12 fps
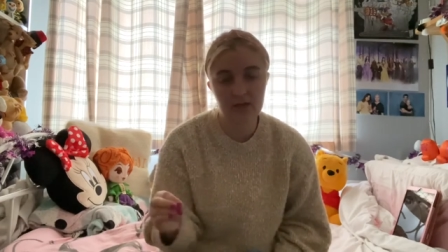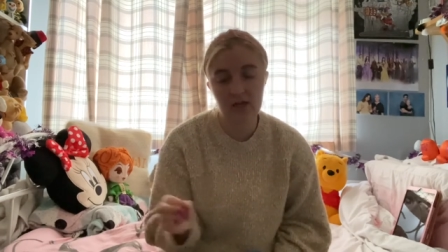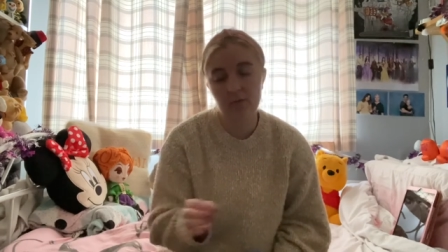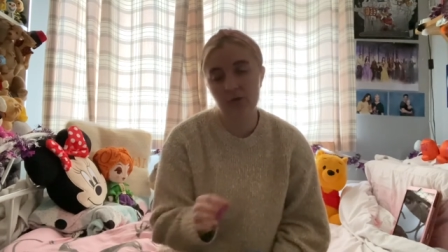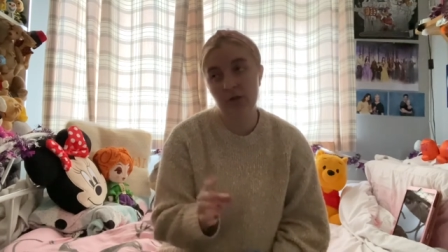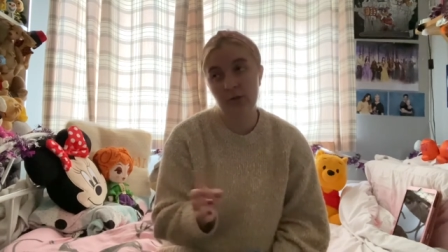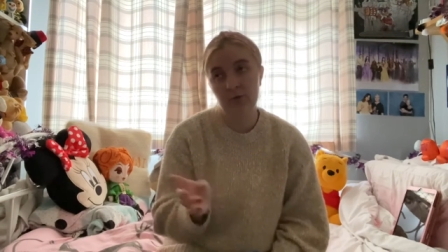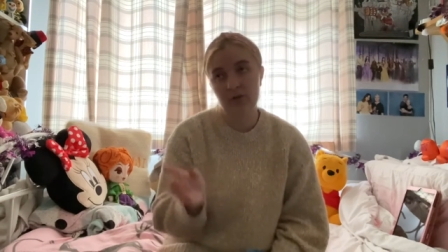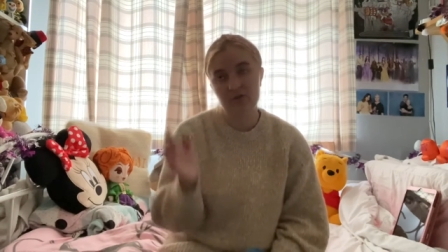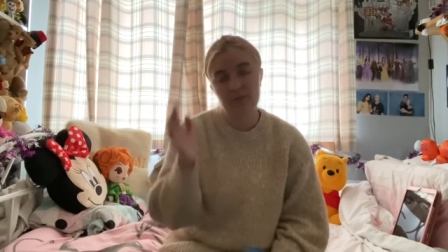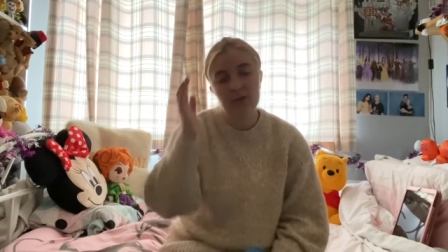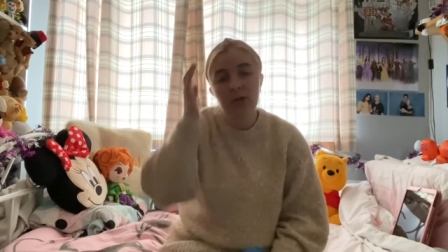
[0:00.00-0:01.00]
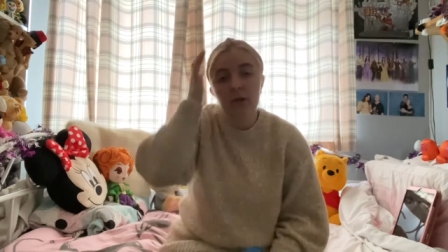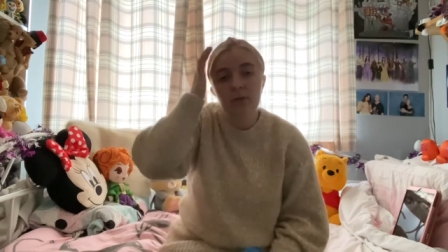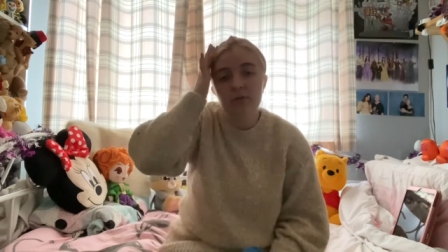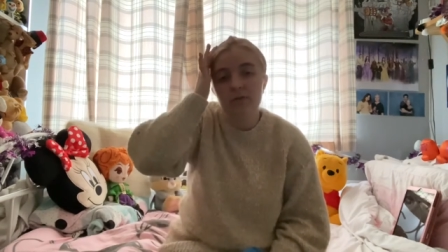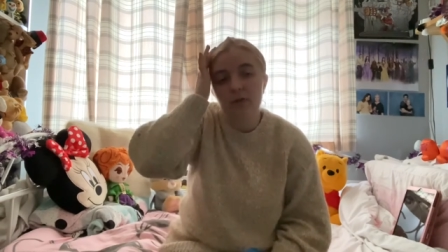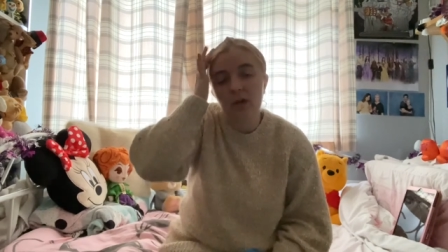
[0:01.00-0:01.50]
Anybody who knows me
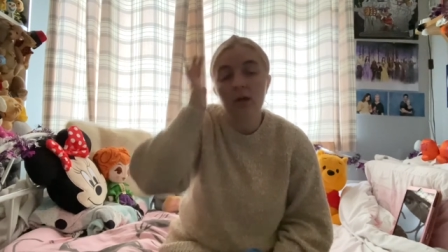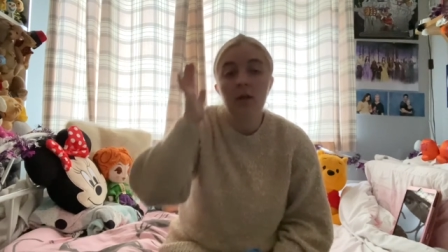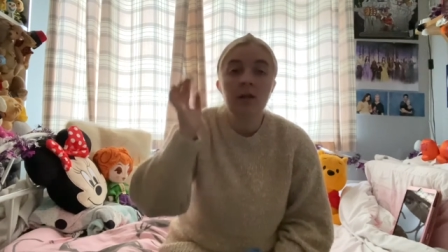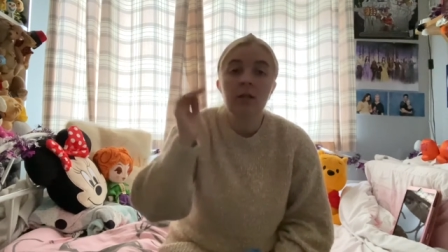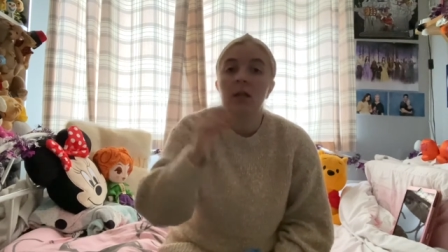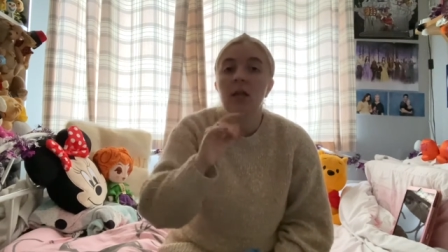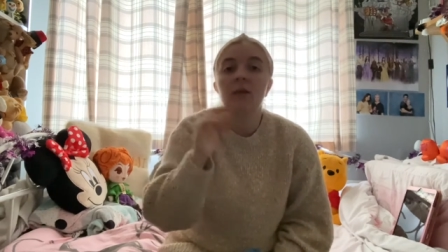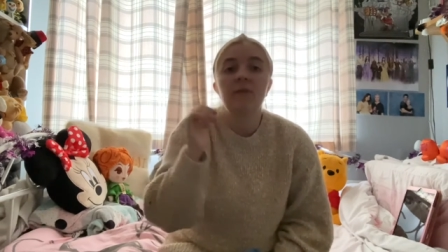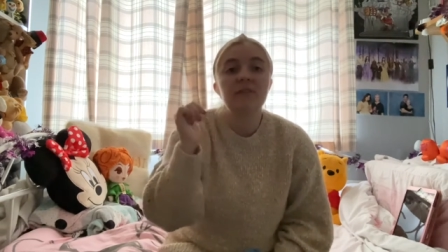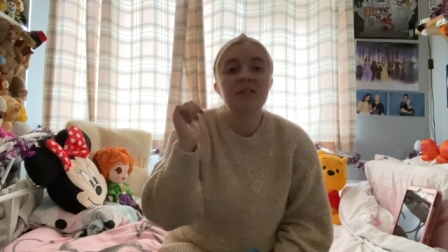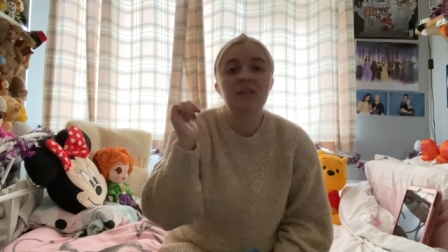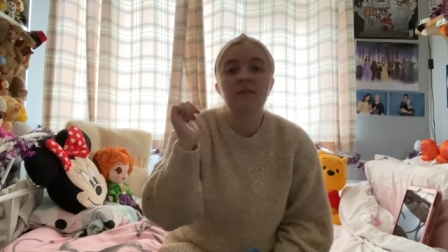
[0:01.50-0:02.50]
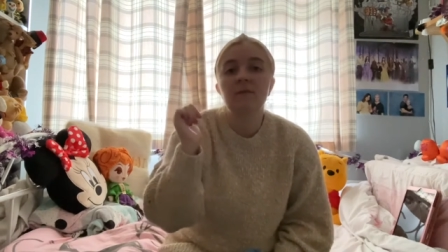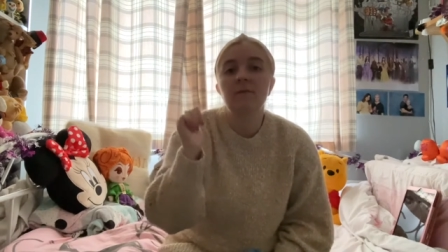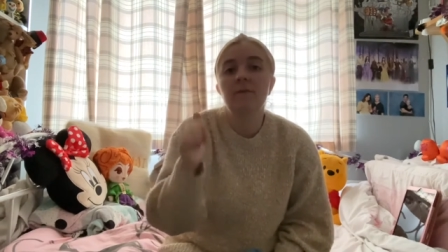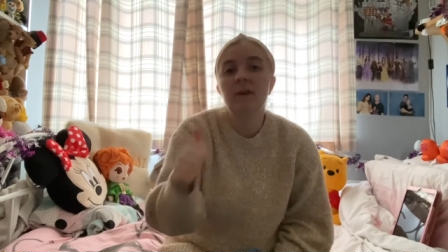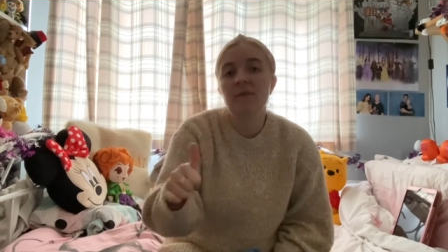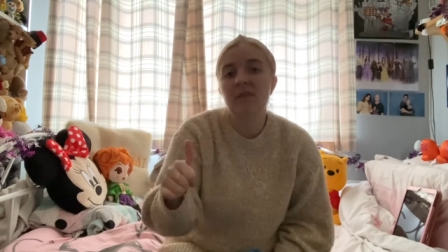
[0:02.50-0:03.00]
knows that if there's anything
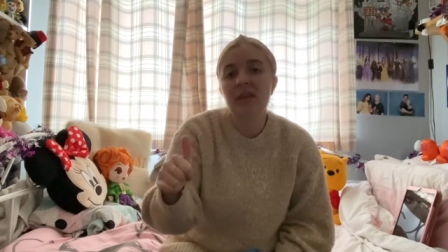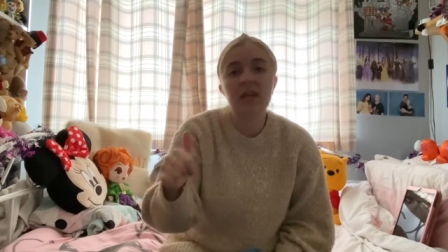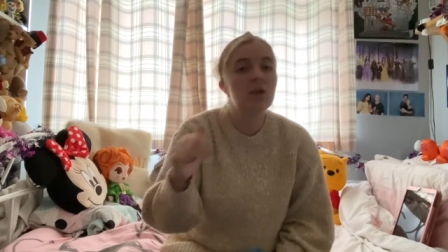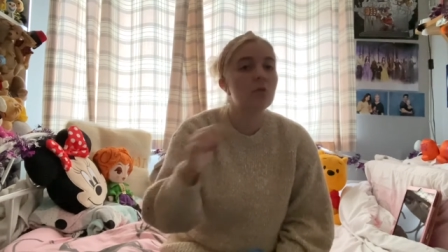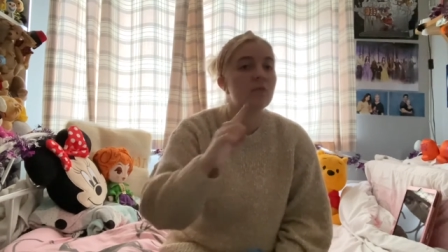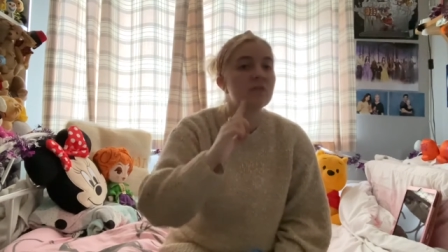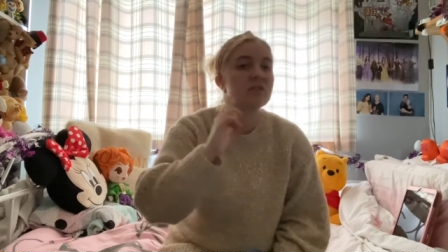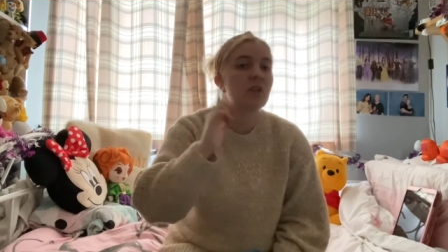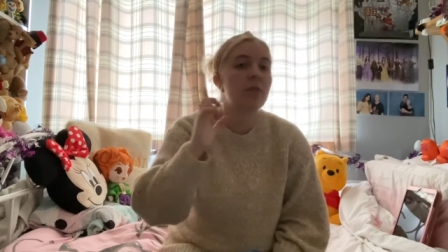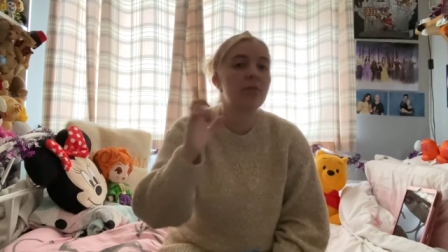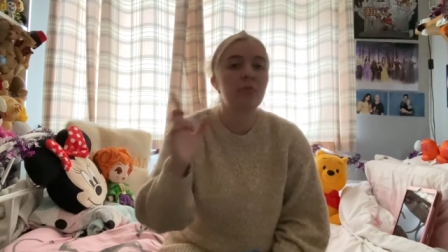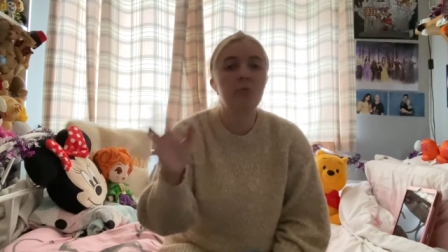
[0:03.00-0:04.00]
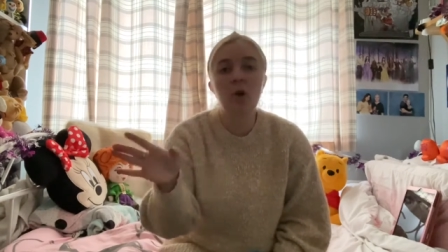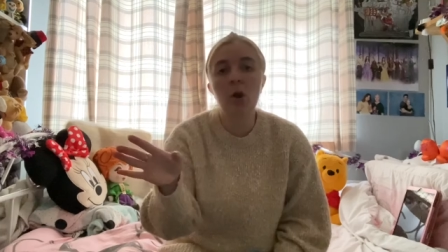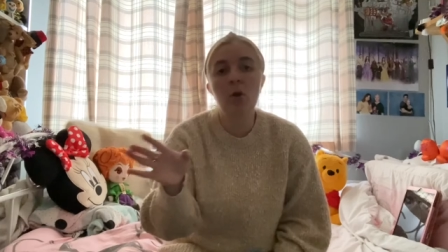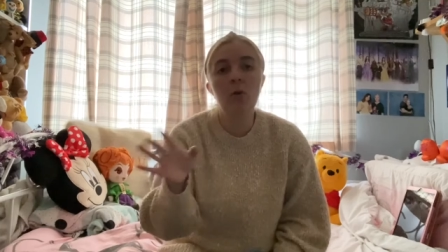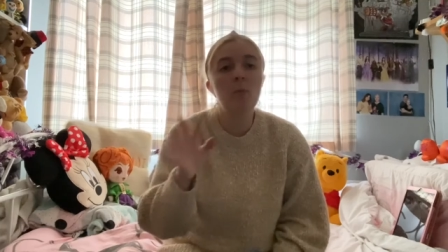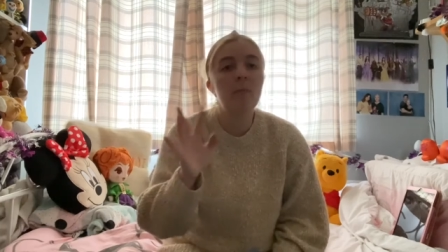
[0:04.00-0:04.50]
fluffy or if it's a
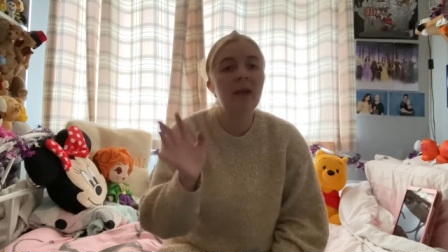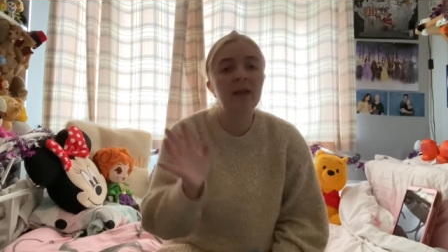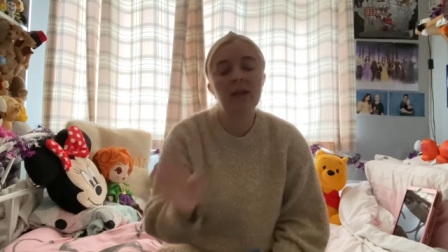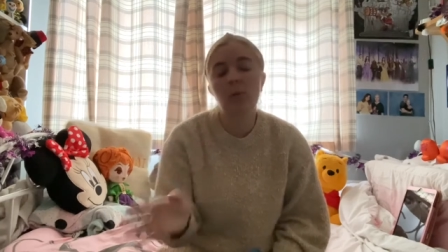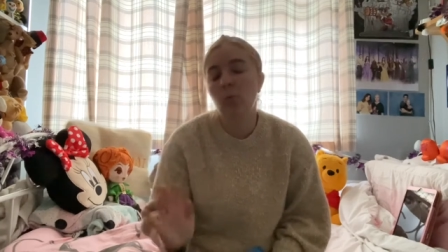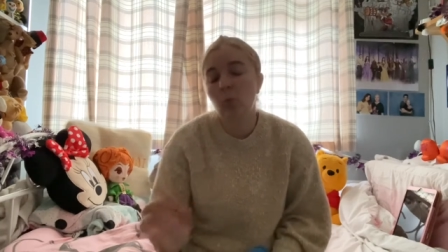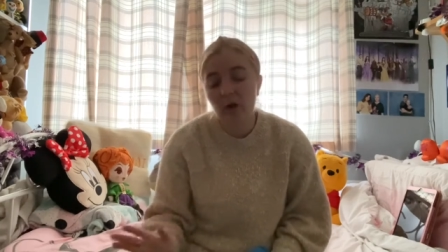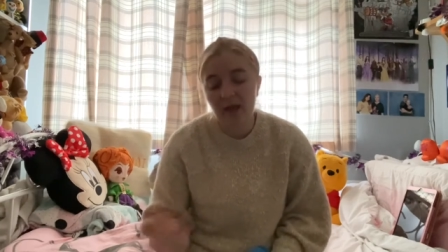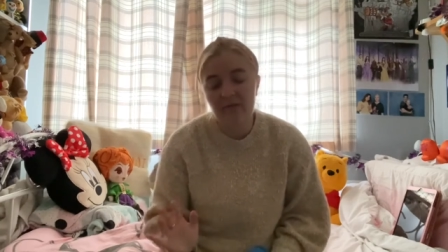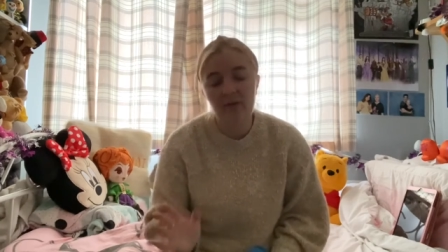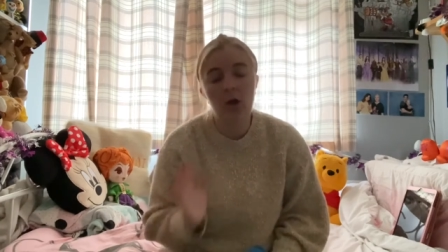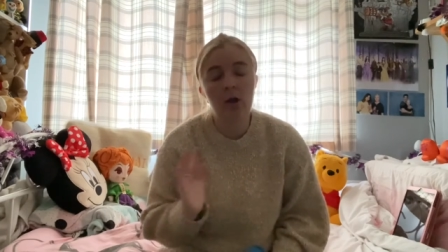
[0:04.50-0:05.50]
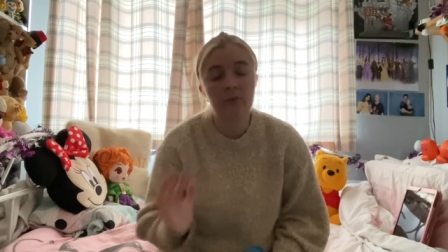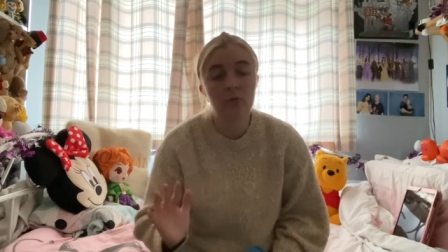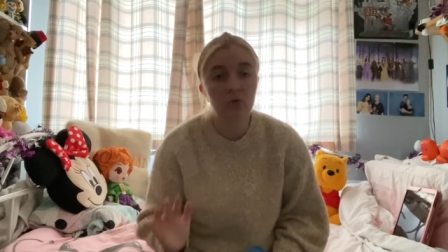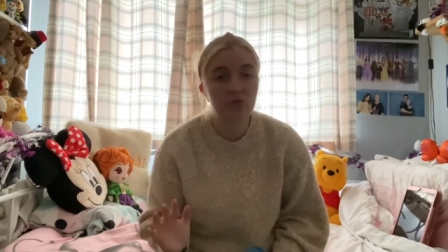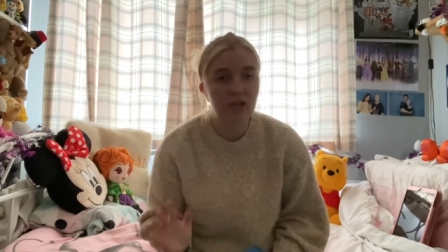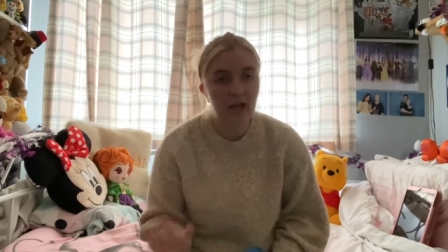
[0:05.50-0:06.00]
throw, blanket, whatever, I've
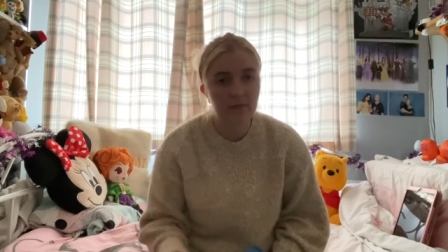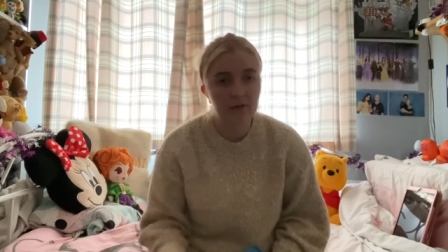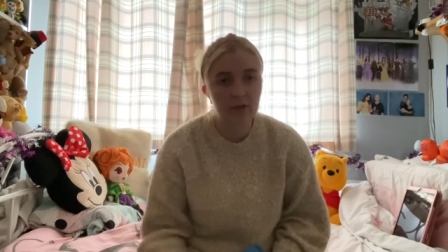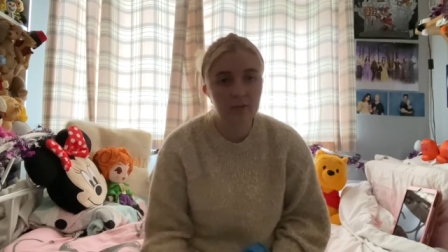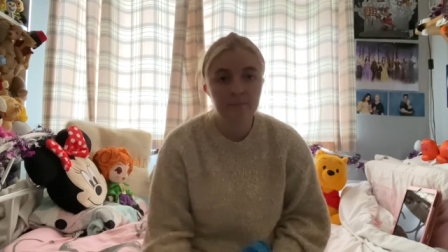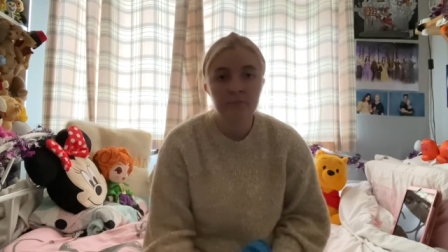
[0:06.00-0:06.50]
got to have it.